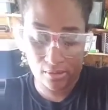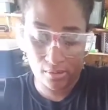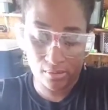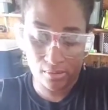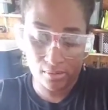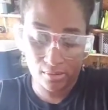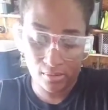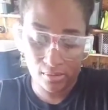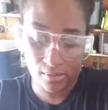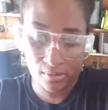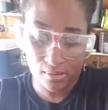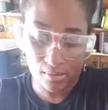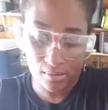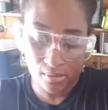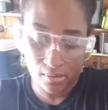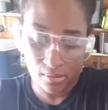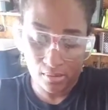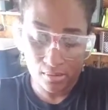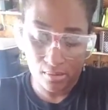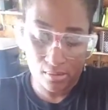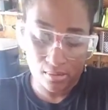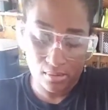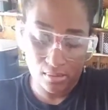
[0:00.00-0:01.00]
So this is
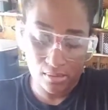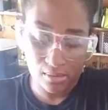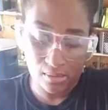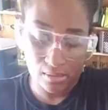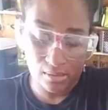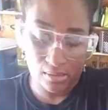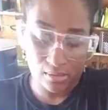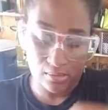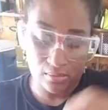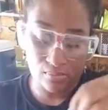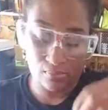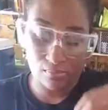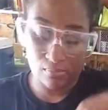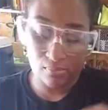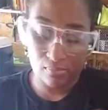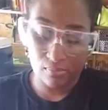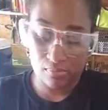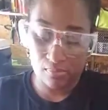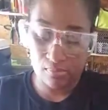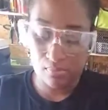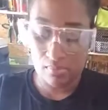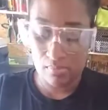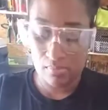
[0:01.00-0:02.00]
my 220
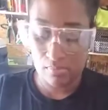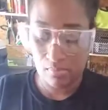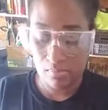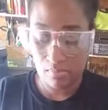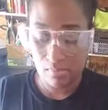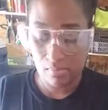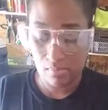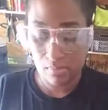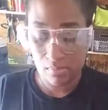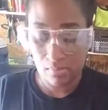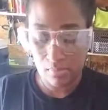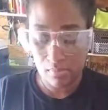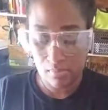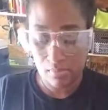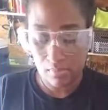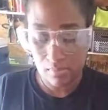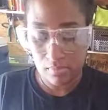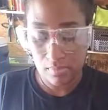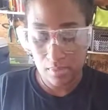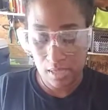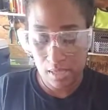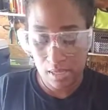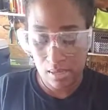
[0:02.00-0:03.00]
grit paper.
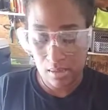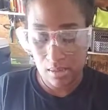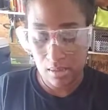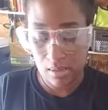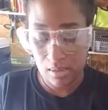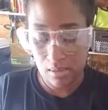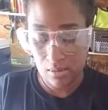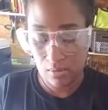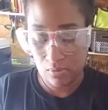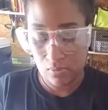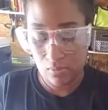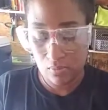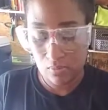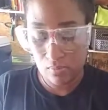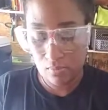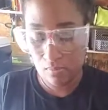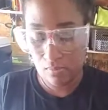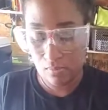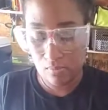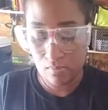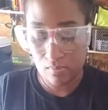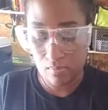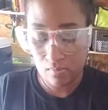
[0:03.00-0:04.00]
If I had my
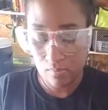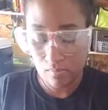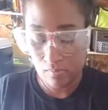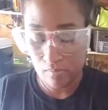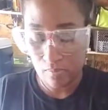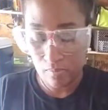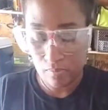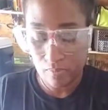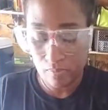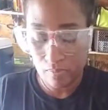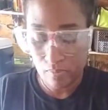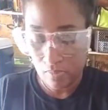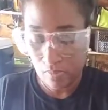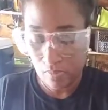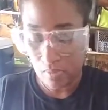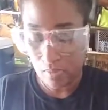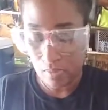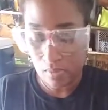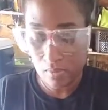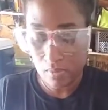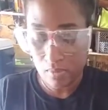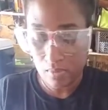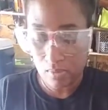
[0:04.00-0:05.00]
120,
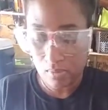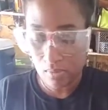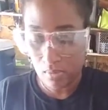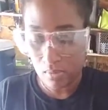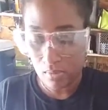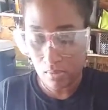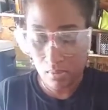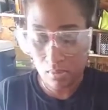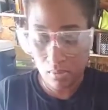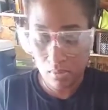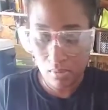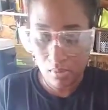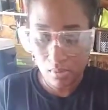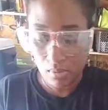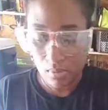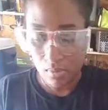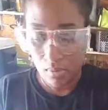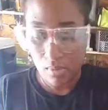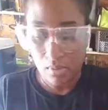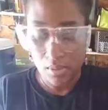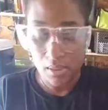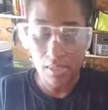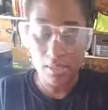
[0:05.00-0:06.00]
any
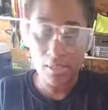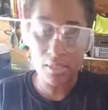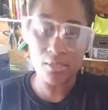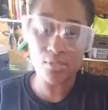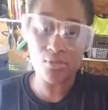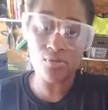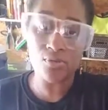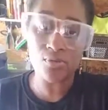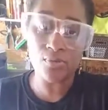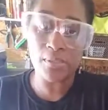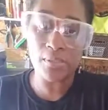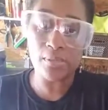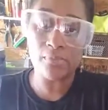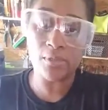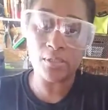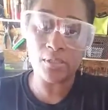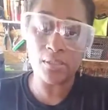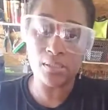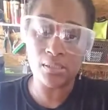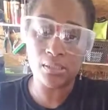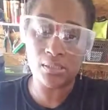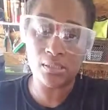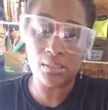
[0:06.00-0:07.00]
more of that, I would
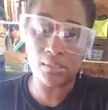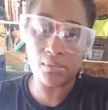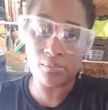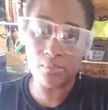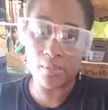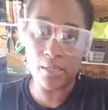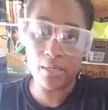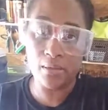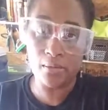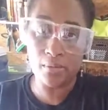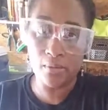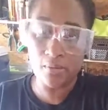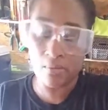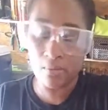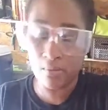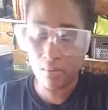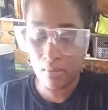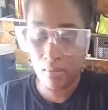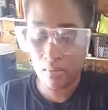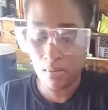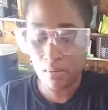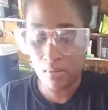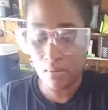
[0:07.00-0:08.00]
definitely use that.
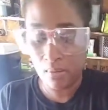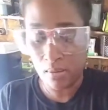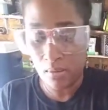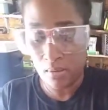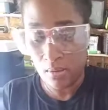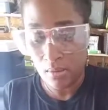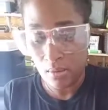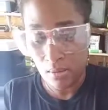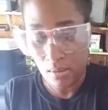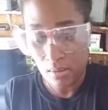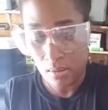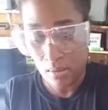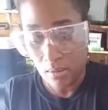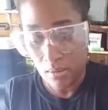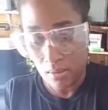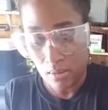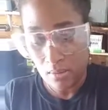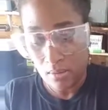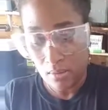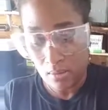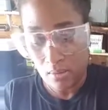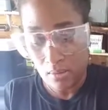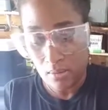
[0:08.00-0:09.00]

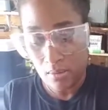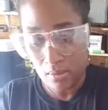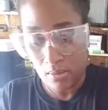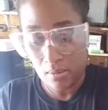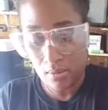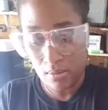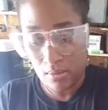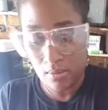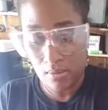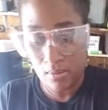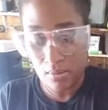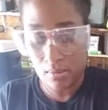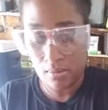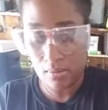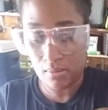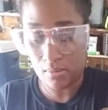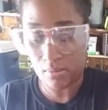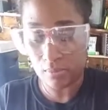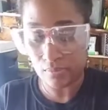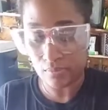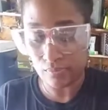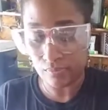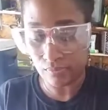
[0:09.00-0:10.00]
It makes it
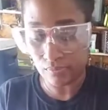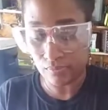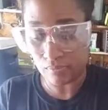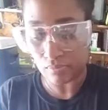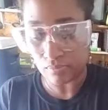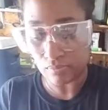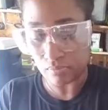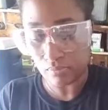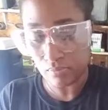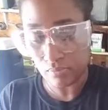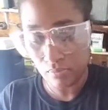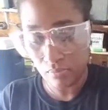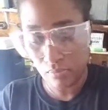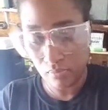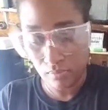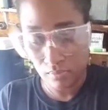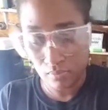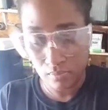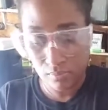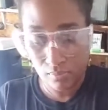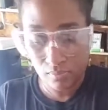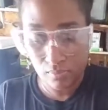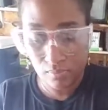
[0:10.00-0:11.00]
go by
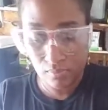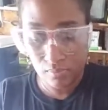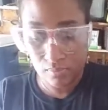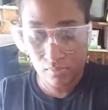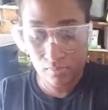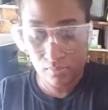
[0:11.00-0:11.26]
quicker.